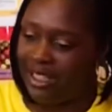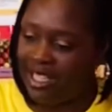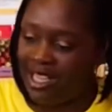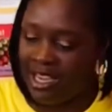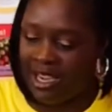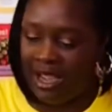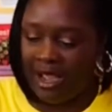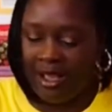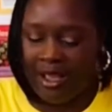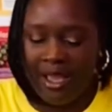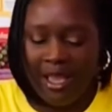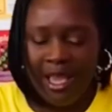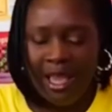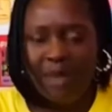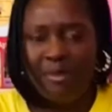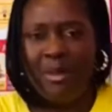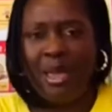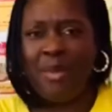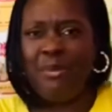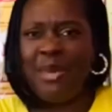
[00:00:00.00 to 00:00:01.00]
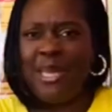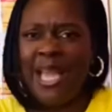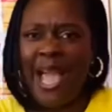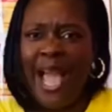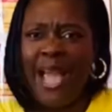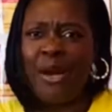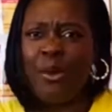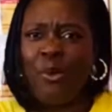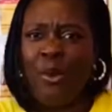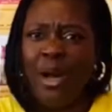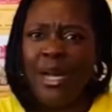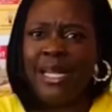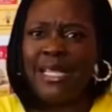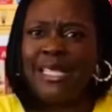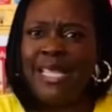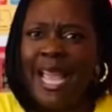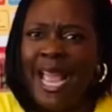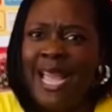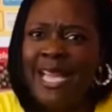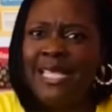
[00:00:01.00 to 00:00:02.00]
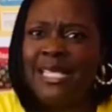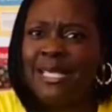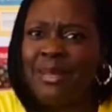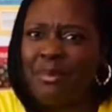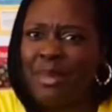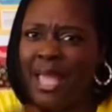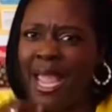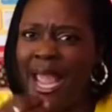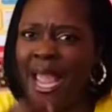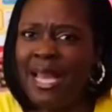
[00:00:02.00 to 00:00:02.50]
it made me kind of want to taste some candy